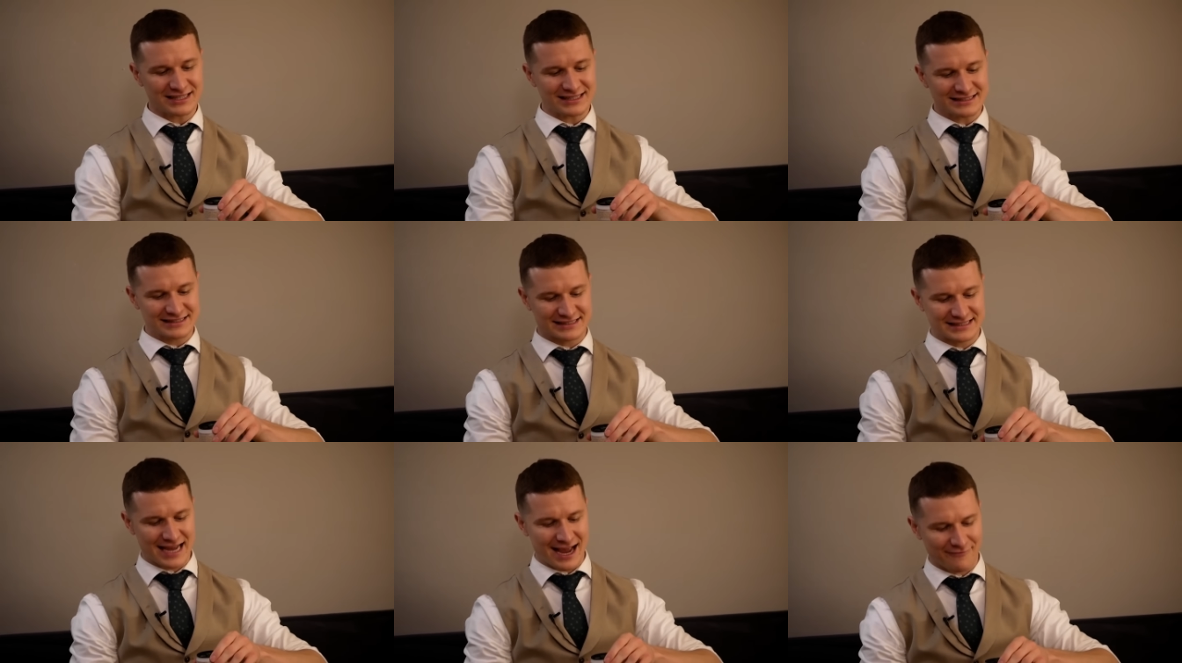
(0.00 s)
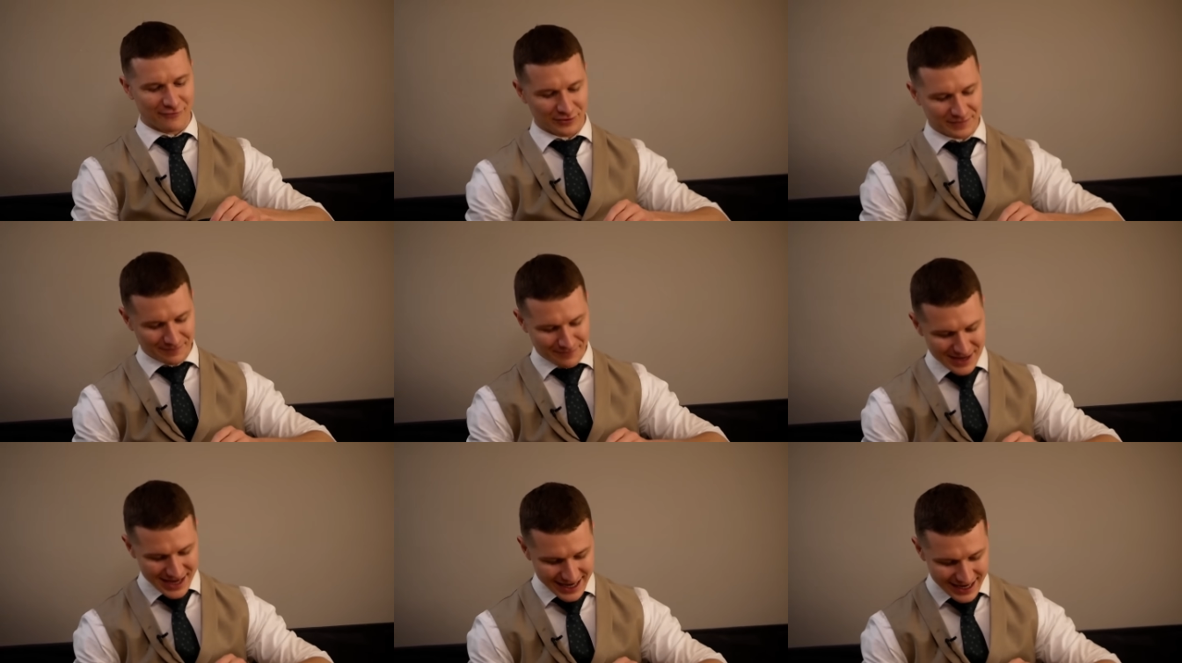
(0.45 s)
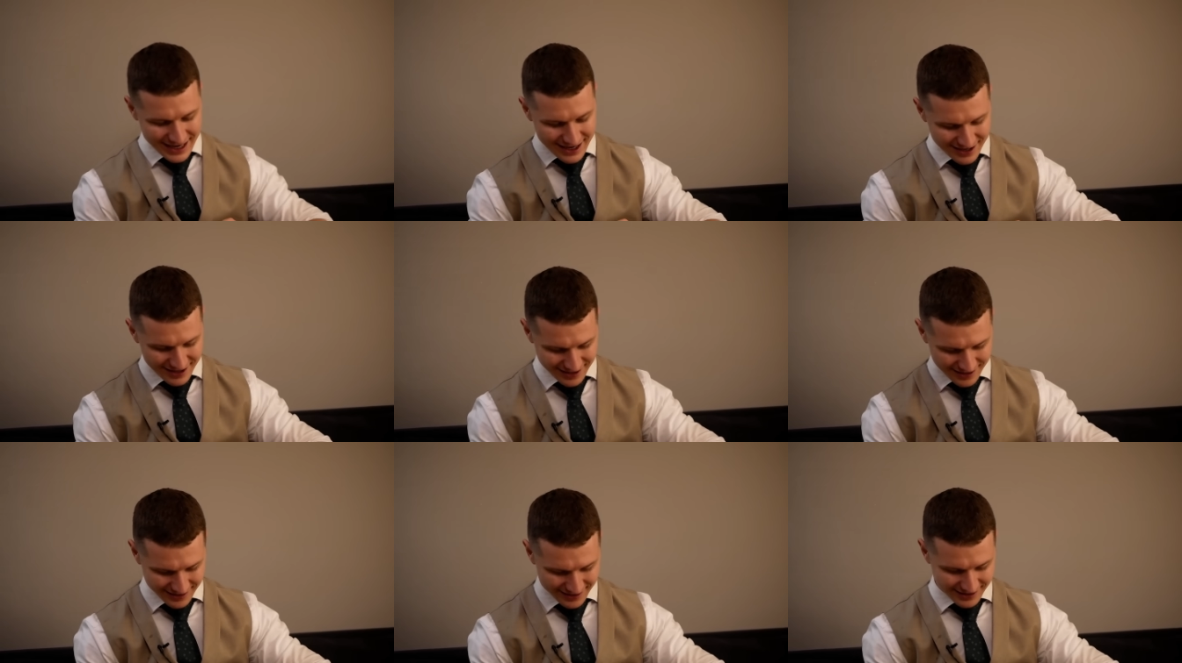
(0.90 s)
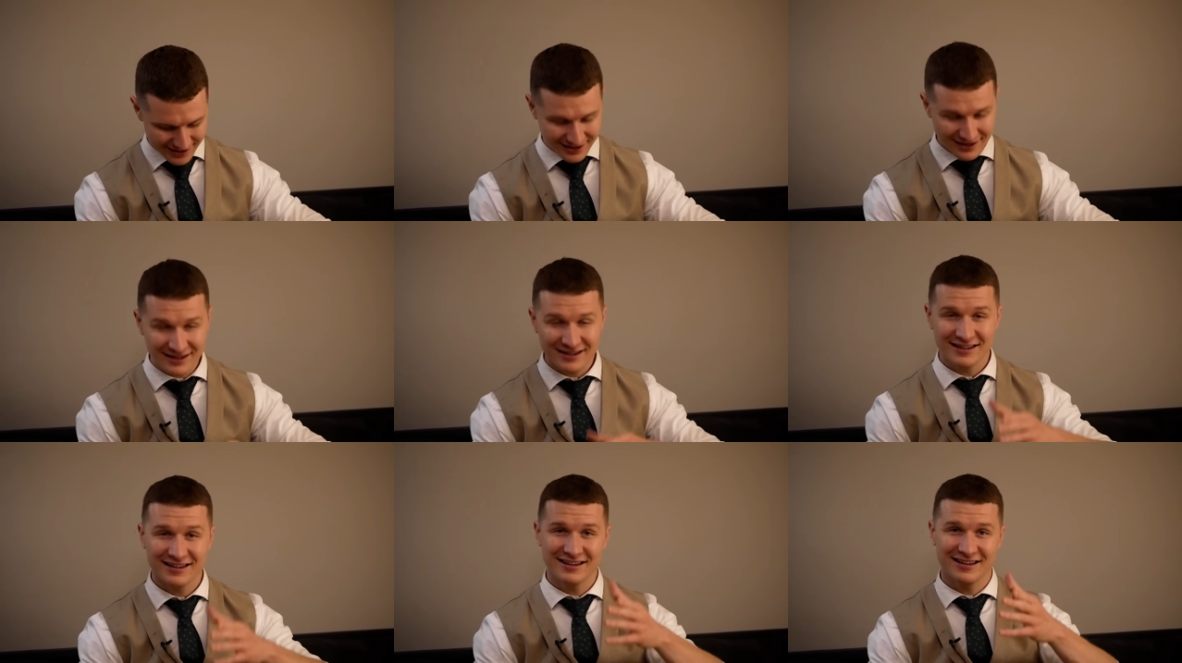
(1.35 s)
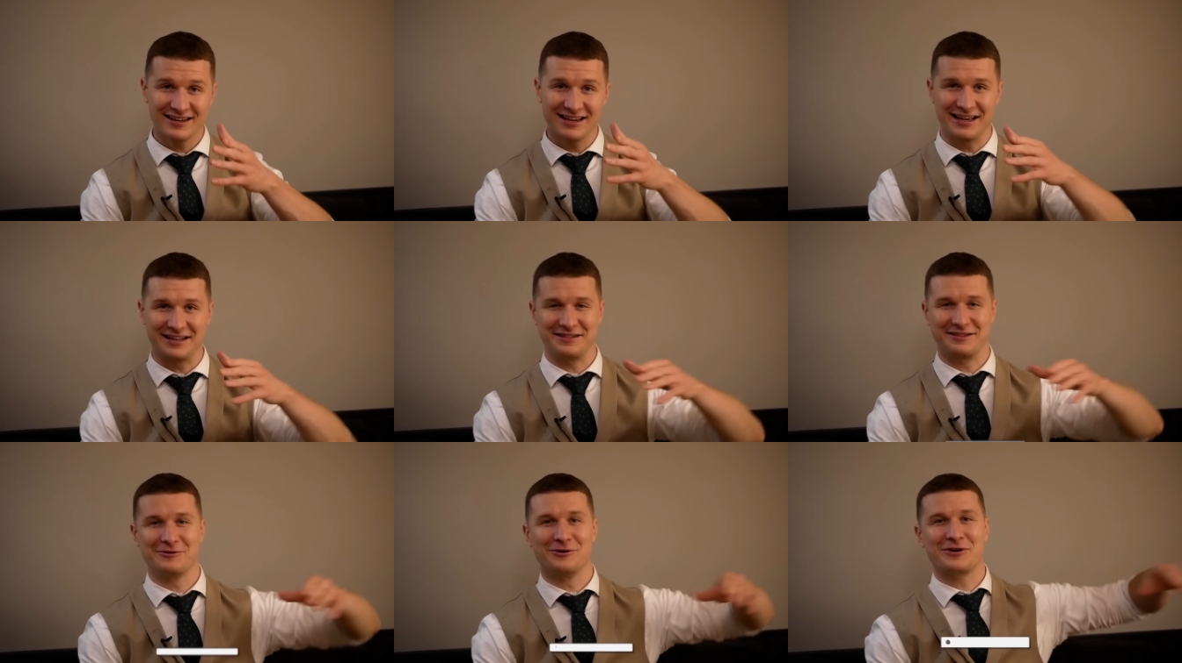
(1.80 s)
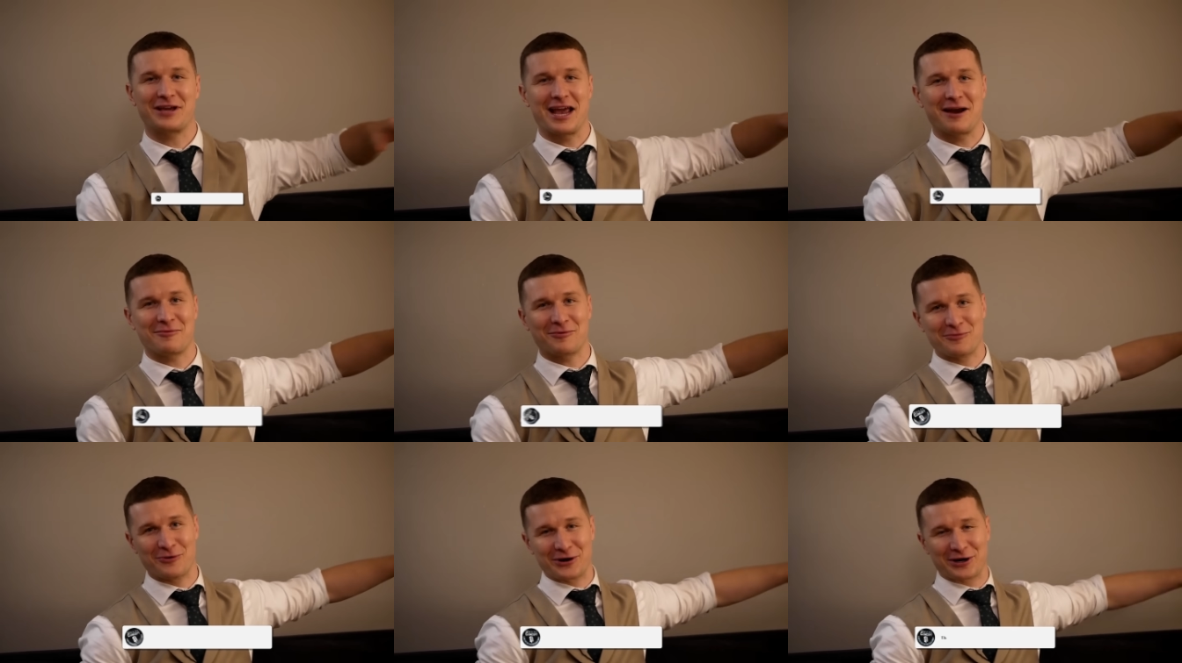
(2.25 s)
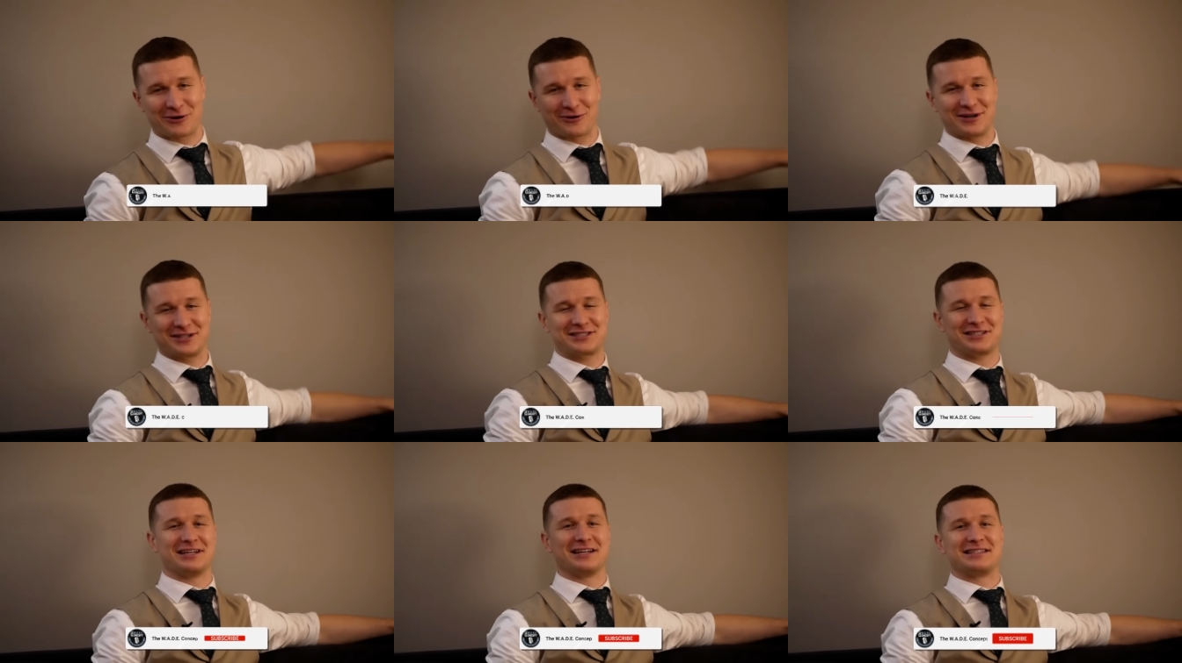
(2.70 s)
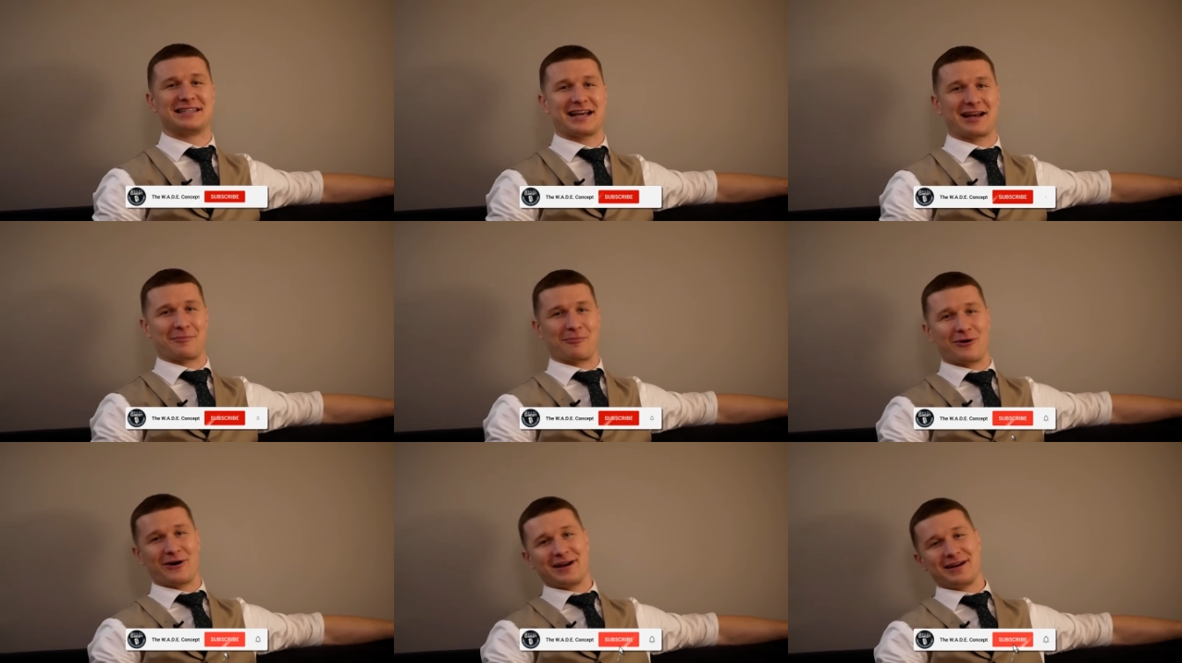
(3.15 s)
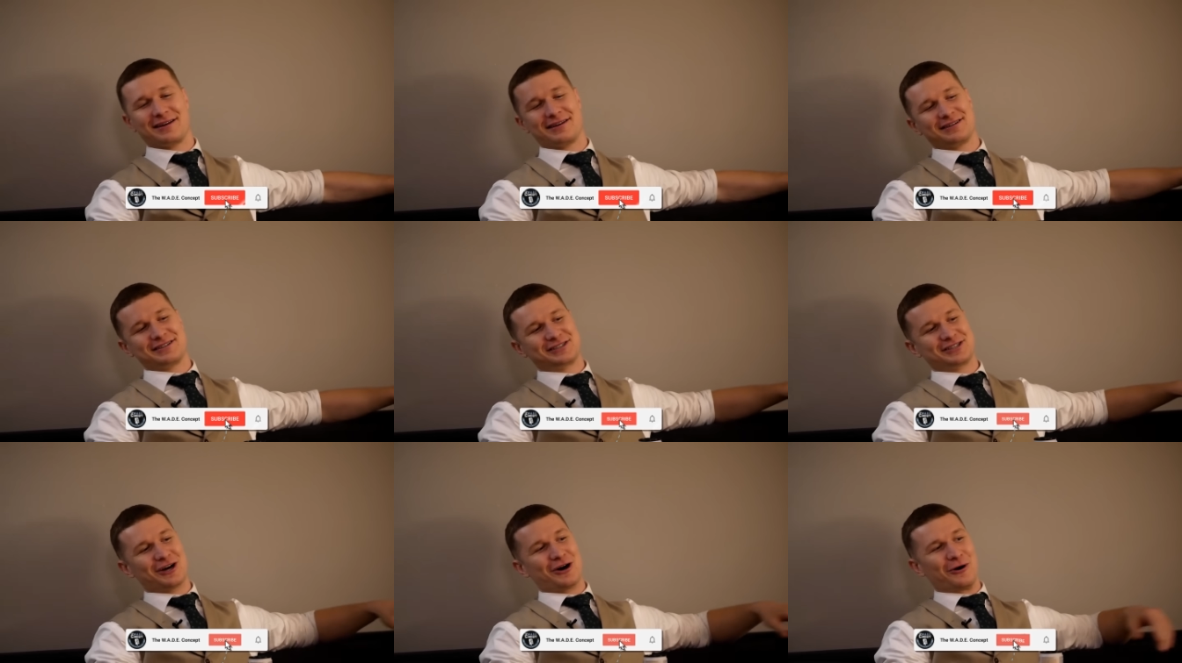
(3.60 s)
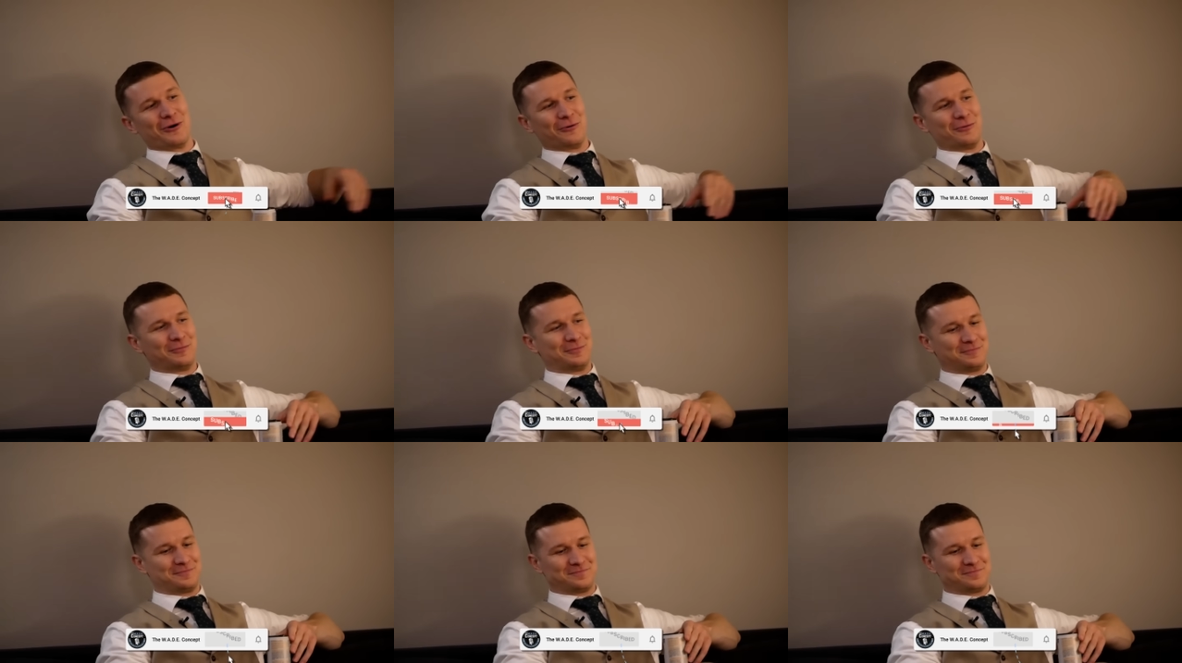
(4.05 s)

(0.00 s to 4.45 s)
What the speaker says: it's time for me and little camera boy Christian to take a break. So,